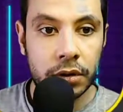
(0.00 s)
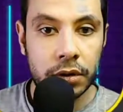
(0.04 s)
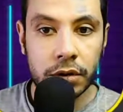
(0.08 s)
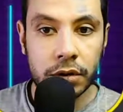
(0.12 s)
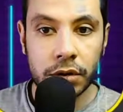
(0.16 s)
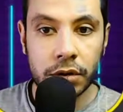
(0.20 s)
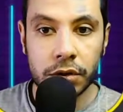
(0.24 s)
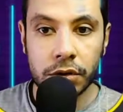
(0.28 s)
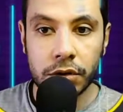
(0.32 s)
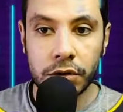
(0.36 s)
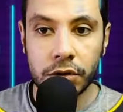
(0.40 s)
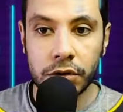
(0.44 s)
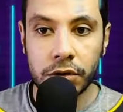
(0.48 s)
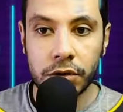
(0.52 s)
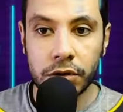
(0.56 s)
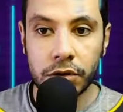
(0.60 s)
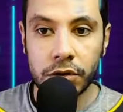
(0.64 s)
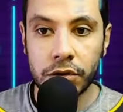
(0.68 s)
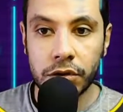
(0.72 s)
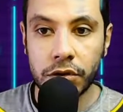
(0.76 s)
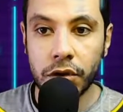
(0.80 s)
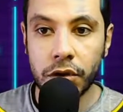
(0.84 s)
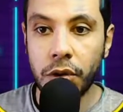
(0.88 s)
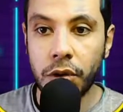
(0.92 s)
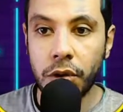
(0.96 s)

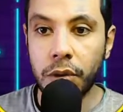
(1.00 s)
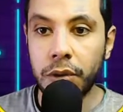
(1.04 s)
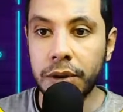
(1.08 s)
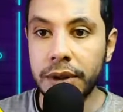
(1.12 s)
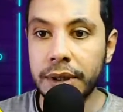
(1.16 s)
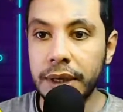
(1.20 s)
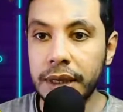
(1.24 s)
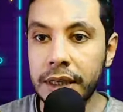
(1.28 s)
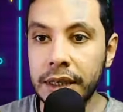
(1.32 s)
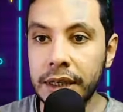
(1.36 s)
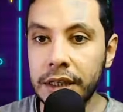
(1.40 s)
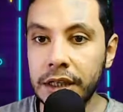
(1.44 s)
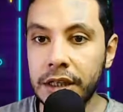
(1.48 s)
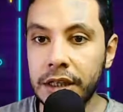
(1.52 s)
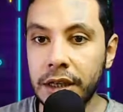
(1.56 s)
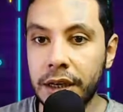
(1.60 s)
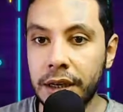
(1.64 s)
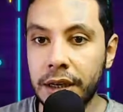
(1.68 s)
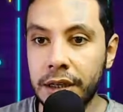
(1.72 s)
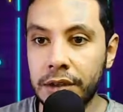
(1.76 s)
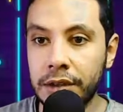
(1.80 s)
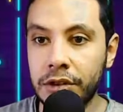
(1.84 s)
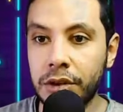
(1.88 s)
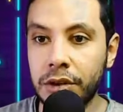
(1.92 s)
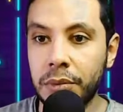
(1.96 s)
So this
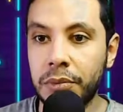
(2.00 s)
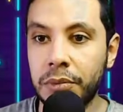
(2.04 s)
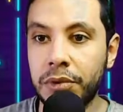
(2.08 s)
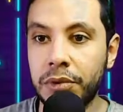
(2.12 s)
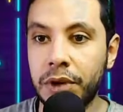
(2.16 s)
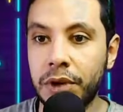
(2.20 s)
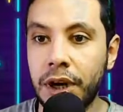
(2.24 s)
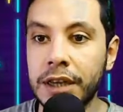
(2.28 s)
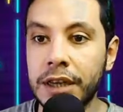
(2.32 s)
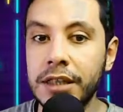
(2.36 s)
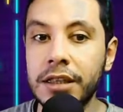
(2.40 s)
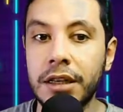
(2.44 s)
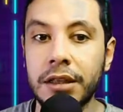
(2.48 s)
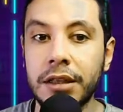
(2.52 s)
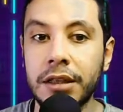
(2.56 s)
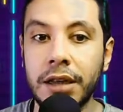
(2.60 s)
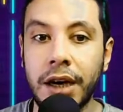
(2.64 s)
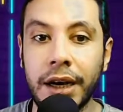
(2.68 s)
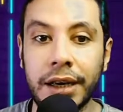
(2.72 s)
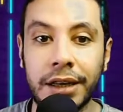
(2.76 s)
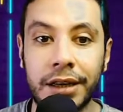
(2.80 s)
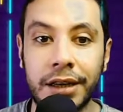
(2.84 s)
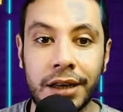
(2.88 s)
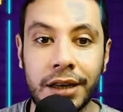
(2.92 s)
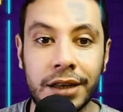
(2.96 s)
is the price that I
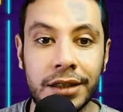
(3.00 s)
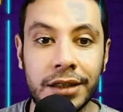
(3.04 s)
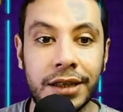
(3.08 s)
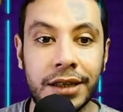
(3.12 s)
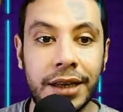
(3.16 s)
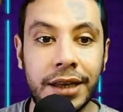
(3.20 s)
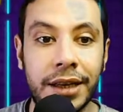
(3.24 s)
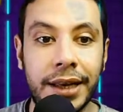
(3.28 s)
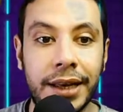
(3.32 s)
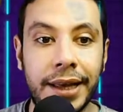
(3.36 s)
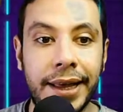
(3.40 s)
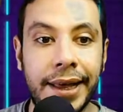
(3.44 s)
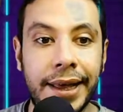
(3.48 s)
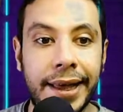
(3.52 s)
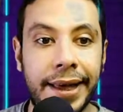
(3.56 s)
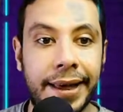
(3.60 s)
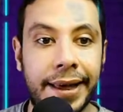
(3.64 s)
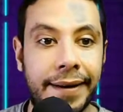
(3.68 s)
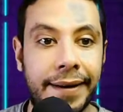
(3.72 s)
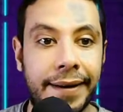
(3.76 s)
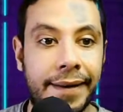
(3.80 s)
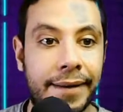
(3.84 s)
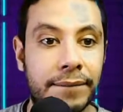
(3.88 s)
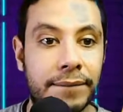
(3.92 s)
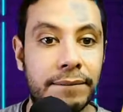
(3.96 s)
got,
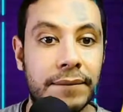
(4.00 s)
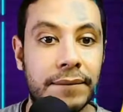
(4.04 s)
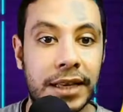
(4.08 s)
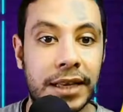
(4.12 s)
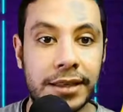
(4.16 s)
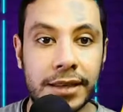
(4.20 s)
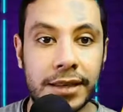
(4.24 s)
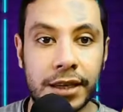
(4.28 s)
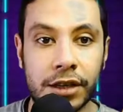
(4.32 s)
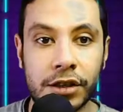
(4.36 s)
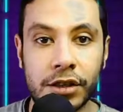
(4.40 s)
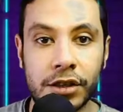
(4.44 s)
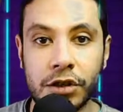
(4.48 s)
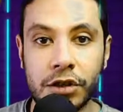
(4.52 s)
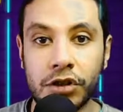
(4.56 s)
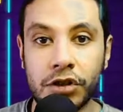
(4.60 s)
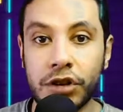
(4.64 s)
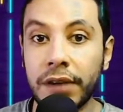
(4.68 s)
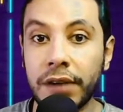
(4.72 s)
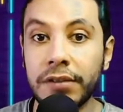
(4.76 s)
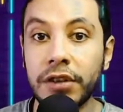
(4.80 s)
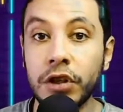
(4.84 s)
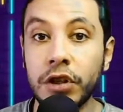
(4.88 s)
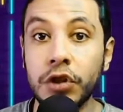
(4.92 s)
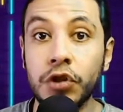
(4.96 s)
um, this
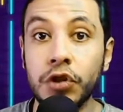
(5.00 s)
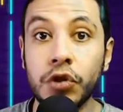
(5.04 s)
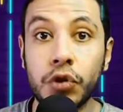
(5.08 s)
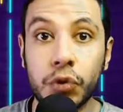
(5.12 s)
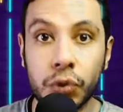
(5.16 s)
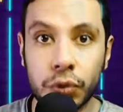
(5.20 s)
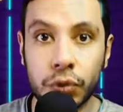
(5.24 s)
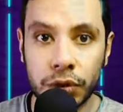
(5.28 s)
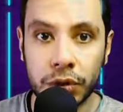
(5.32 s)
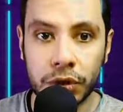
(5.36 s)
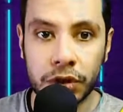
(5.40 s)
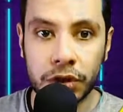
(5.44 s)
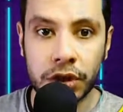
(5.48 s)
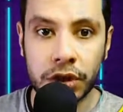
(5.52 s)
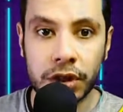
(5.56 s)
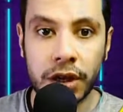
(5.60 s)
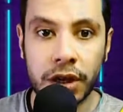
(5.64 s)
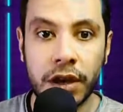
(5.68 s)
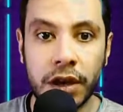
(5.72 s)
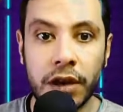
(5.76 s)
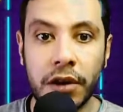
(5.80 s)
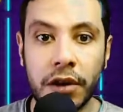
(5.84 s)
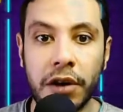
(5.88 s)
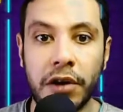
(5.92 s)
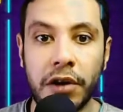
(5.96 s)
travel insurance
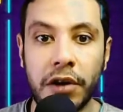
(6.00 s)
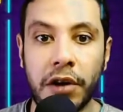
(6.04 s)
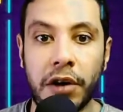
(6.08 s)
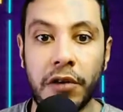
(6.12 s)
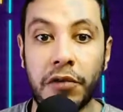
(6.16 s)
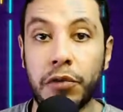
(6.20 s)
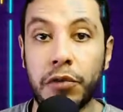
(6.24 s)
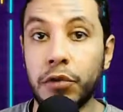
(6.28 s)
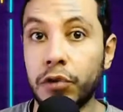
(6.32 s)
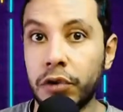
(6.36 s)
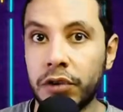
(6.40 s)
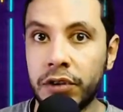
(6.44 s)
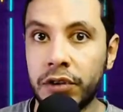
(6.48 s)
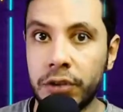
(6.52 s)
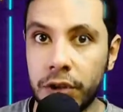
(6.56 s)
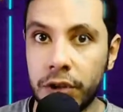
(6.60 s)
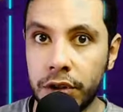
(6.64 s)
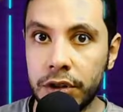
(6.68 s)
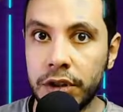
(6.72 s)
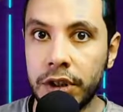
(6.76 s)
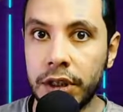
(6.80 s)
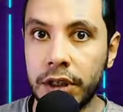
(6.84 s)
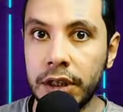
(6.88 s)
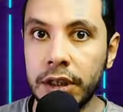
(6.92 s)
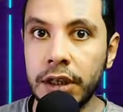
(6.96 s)
uh, for
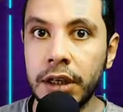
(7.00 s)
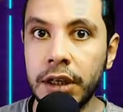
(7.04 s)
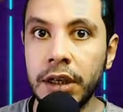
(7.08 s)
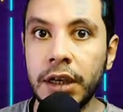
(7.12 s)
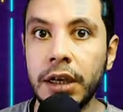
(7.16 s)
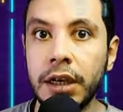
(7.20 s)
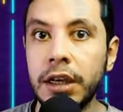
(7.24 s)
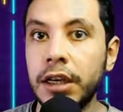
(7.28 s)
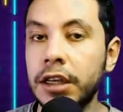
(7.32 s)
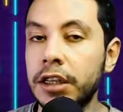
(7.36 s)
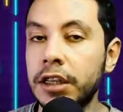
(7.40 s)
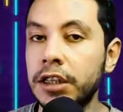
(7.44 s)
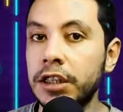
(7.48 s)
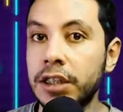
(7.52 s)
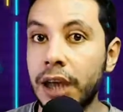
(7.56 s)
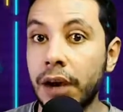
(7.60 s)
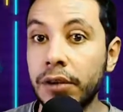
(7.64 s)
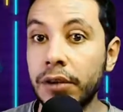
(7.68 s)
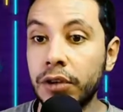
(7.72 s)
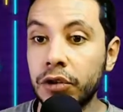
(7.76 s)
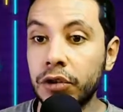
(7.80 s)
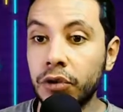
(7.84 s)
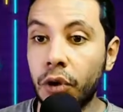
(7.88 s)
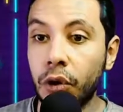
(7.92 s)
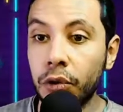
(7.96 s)
thirty
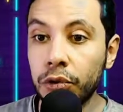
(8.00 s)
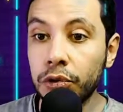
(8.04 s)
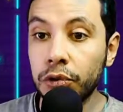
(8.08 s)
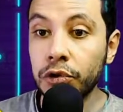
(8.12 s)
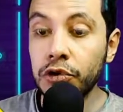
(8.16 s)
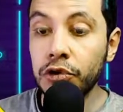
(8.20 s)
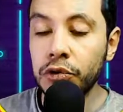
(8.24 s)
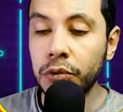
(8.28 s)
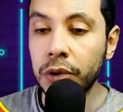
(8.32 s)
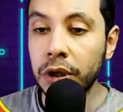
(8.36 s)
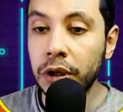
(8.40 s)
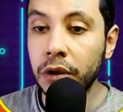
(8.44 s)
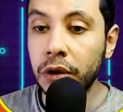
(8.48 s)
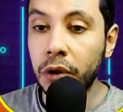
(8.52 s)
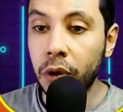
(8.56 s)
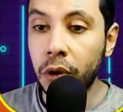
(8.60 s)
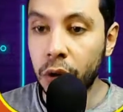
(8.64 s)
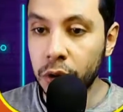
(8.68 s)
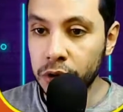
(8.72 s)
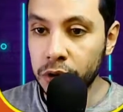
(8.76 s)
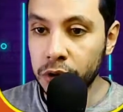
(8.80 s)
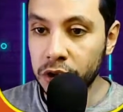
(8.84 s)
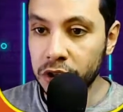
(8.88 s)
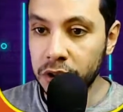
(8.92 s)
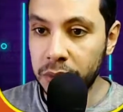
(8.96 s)
thousand euros will
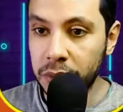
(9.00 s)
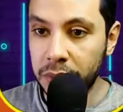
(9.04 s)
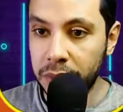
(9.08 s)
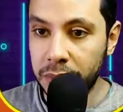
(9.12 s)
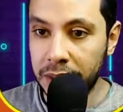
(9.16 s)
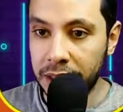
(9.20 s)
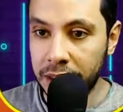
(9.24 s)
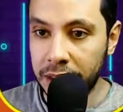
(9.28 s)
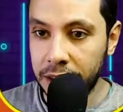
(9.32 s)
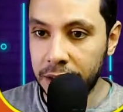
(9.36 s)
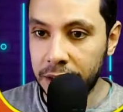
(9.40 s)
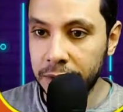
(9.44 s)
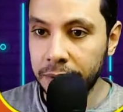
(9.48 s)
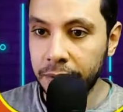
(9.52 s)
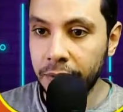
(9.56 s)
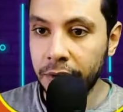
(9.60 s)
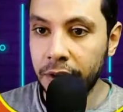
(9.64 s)
cost me